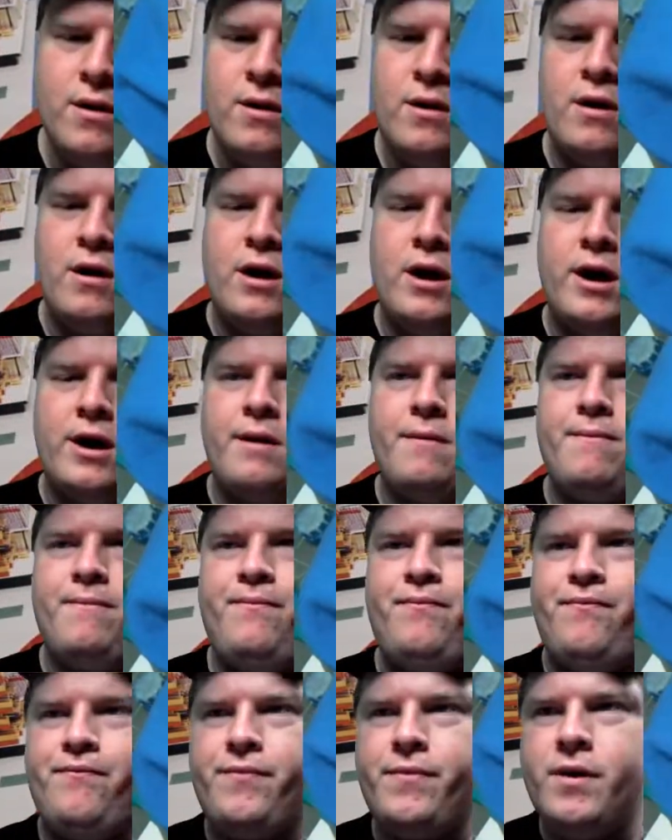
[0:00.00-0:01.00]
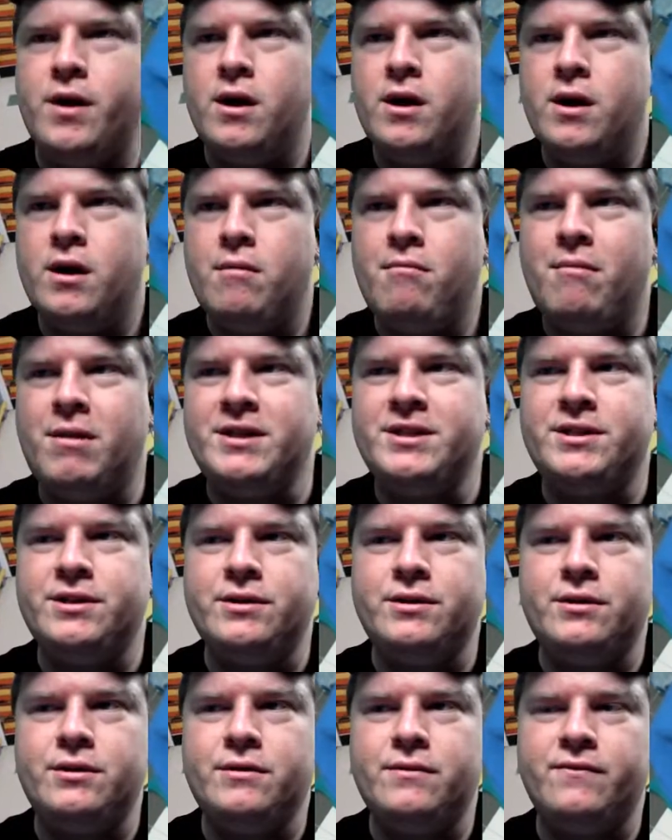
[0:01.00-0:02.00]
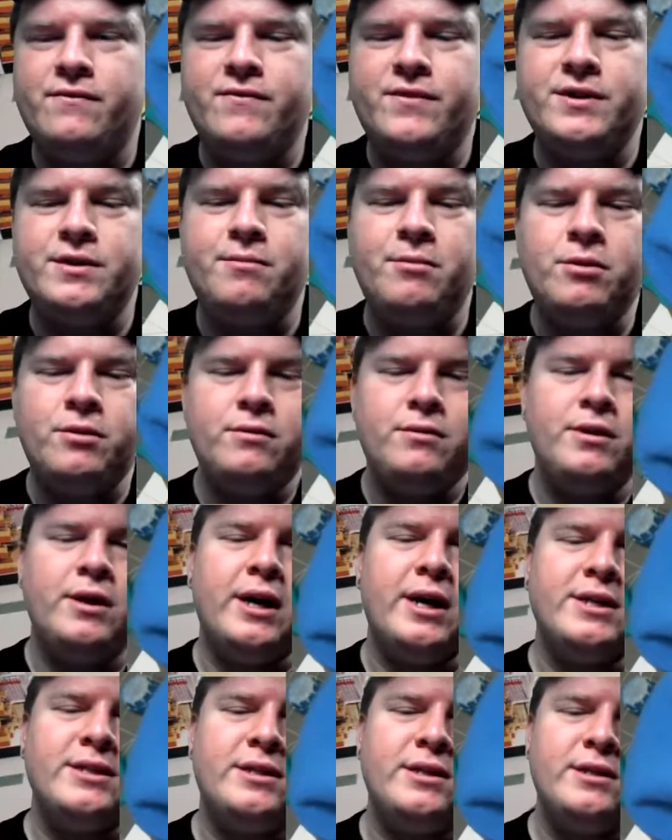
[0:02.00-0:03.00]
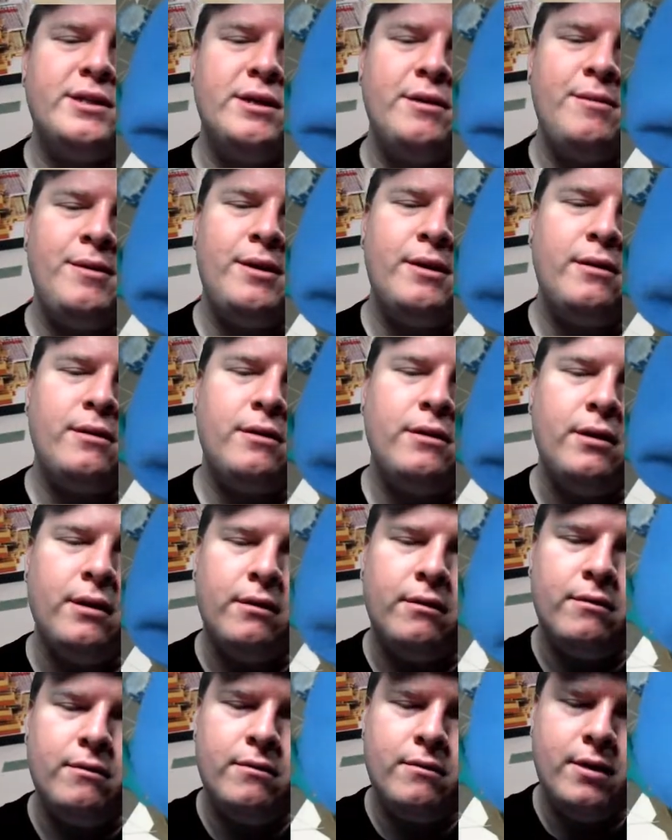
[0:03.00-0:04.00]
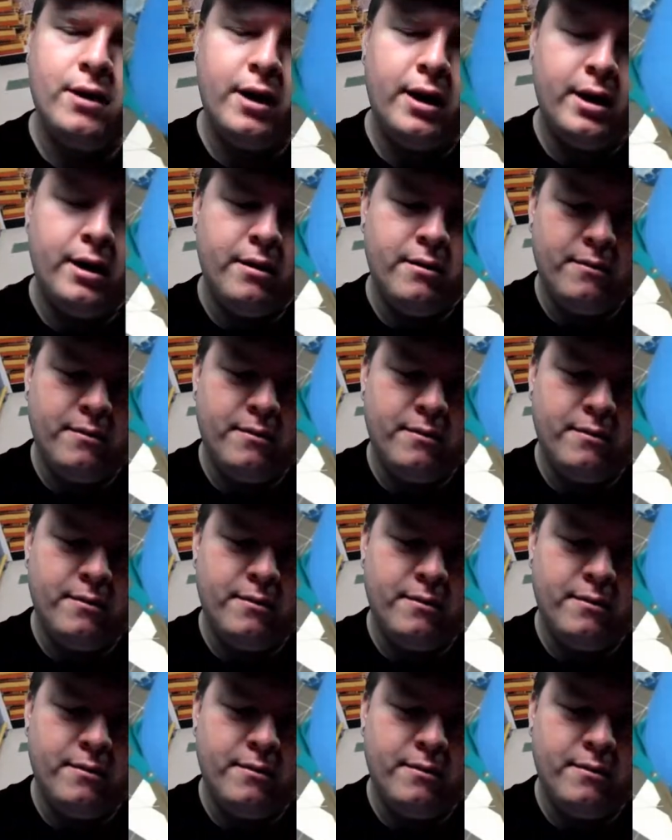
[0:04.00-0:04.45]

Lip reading: Alright. Am I still visible? You guys can see me? Good. Alright.